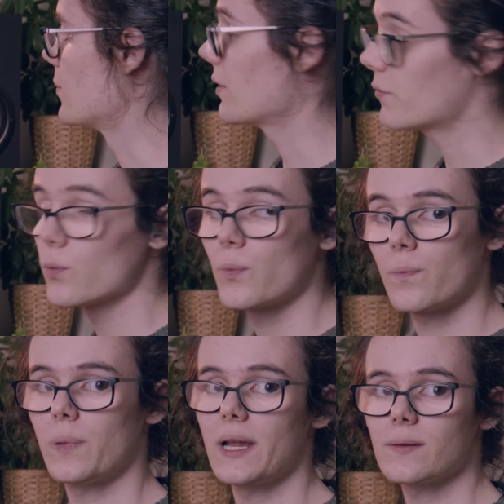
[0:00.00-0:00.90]
If you
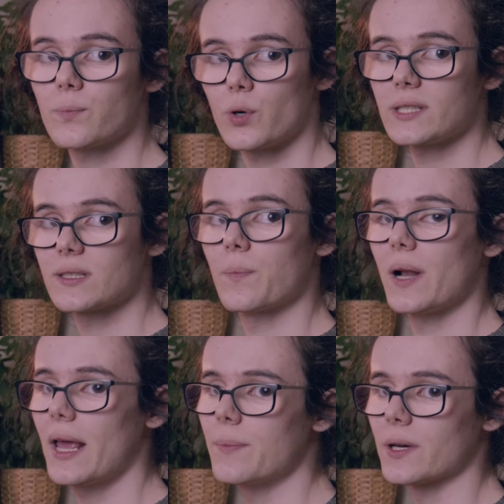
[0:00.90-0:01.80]
press the
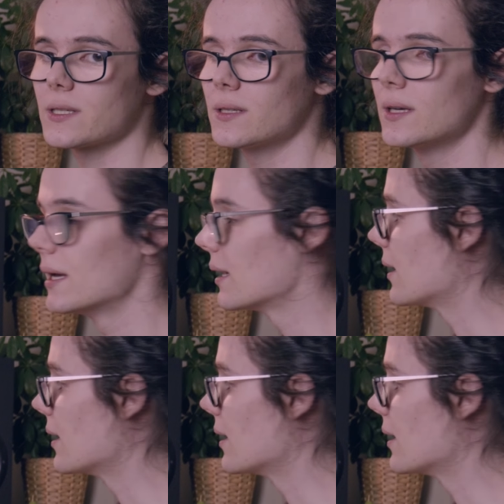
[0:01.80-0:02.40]
play button,